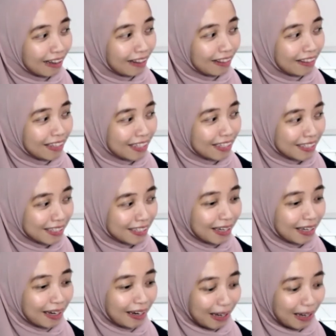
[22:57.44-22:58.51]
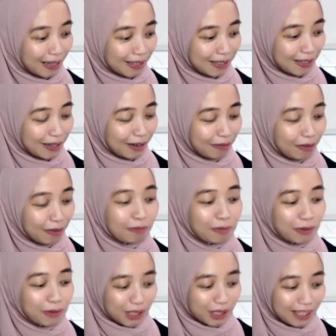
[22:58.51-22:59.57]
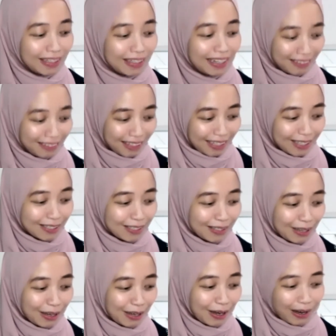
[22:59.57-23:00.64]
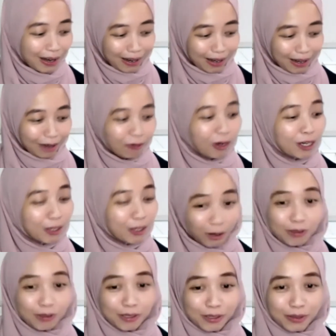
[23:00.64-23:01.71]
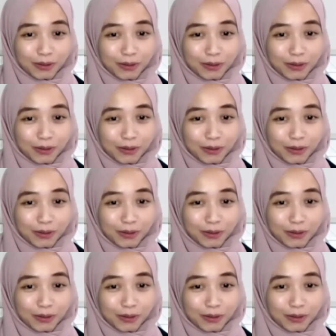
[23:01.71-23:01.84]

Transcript: this year and last year I've been pushing deadlines quite close to